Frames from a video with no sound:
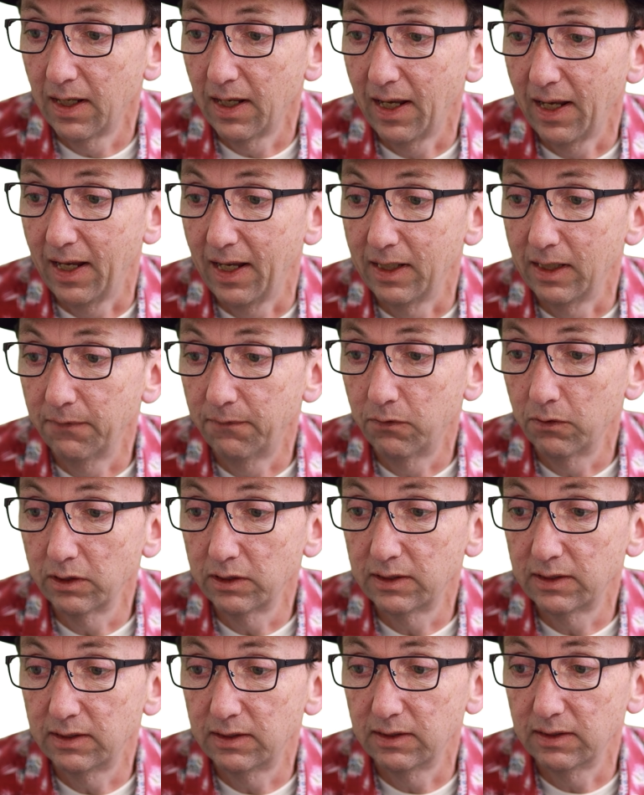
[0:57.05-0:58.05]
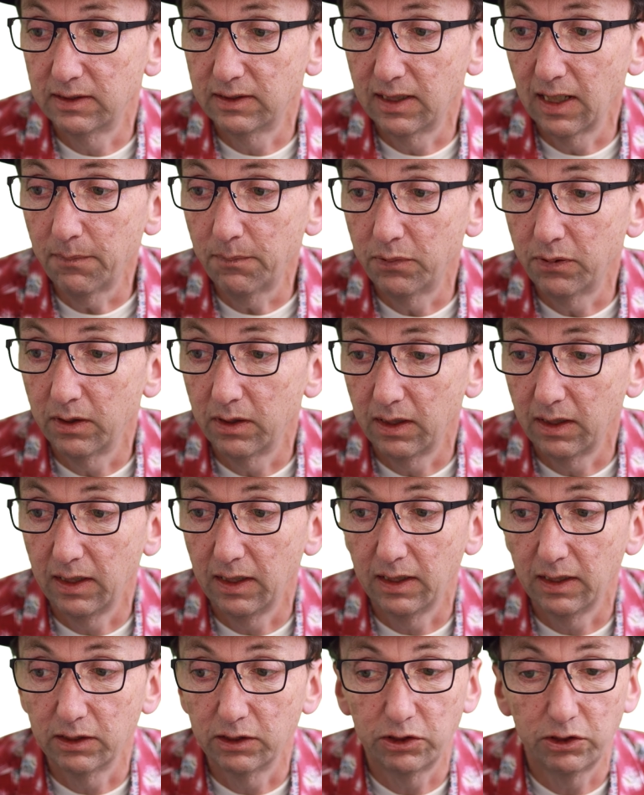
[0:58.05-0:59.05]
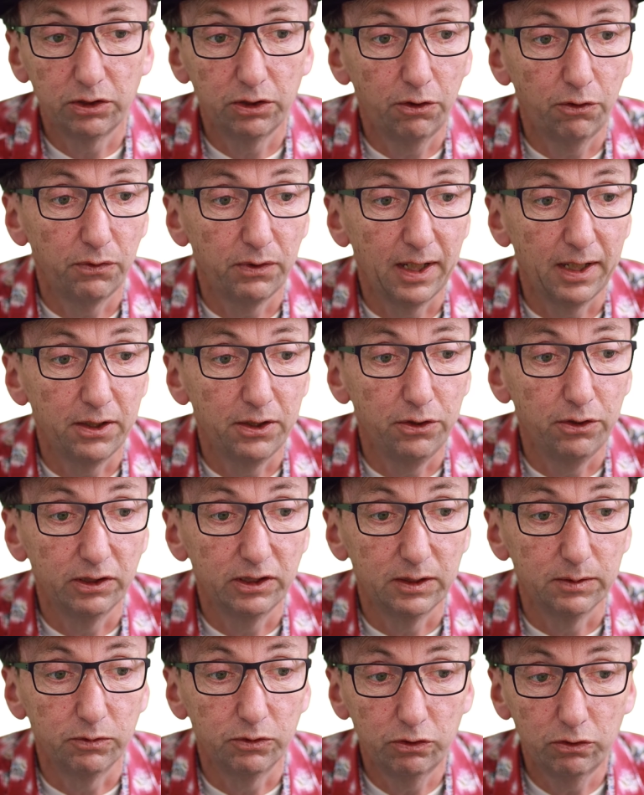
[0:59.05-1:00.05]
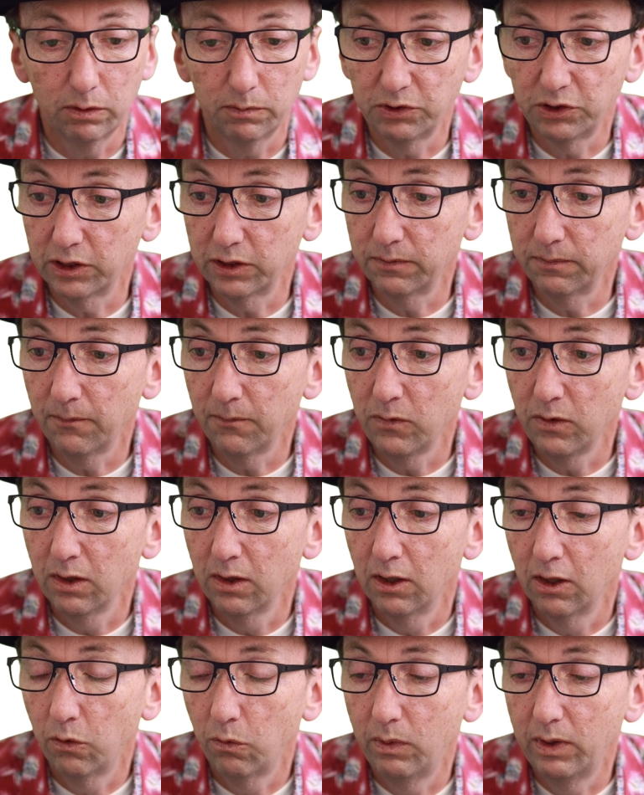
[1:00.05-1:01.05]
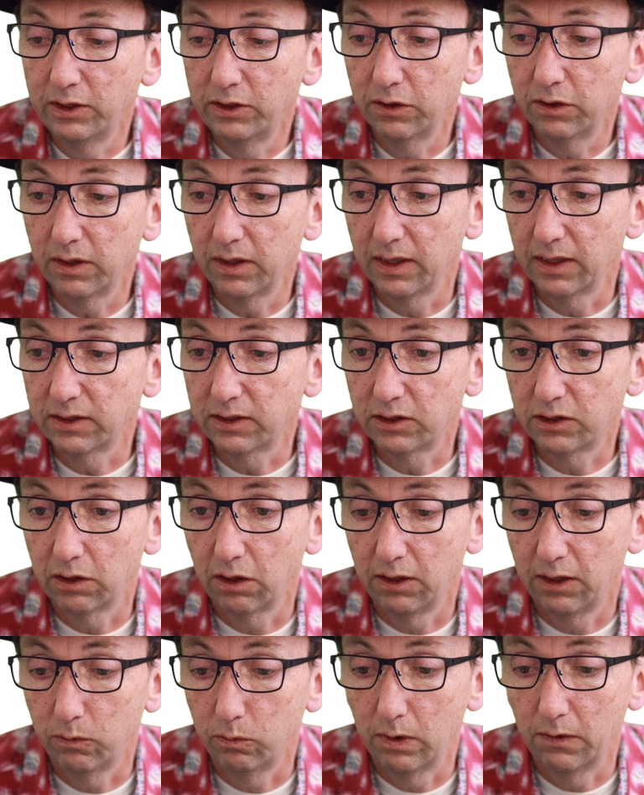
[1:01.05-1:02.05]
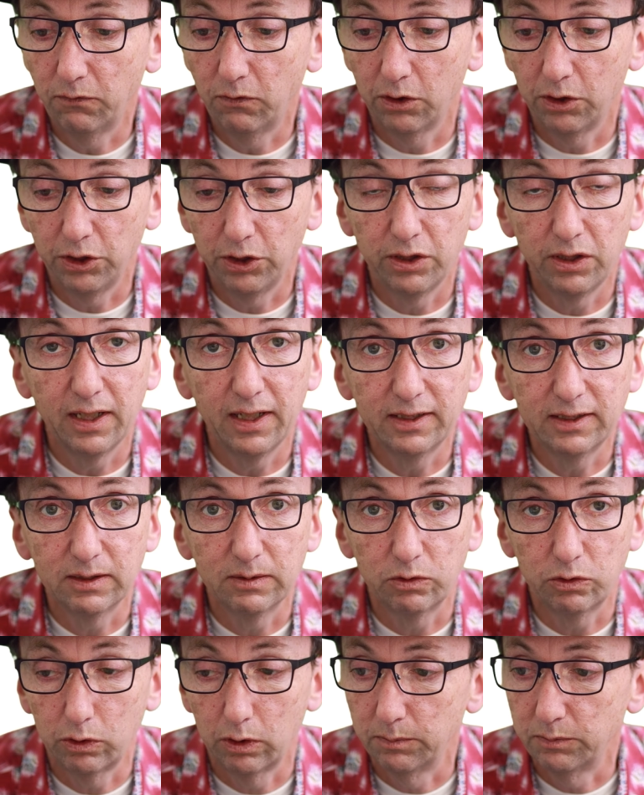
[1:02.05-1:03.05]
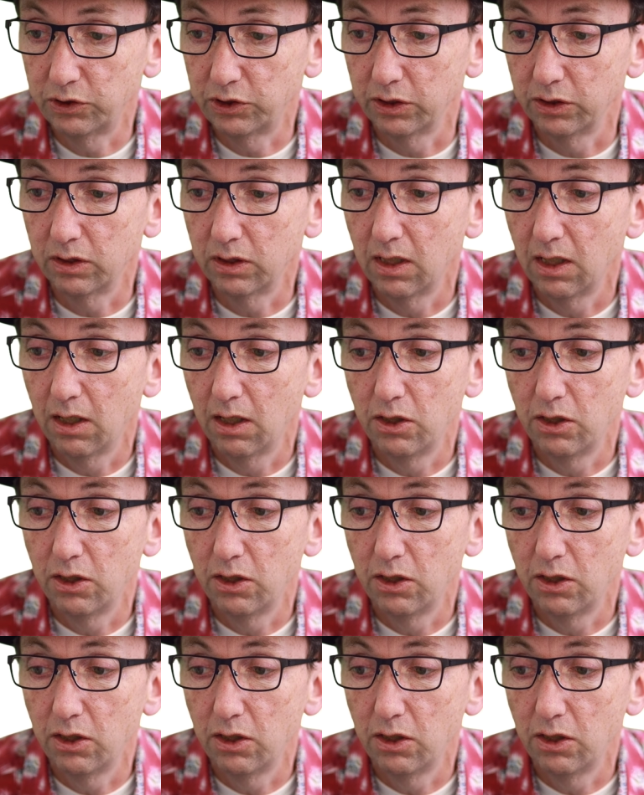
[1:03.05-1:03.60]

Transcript: And the first step is to create a new subscription. We do this so that we've got a unique subscription.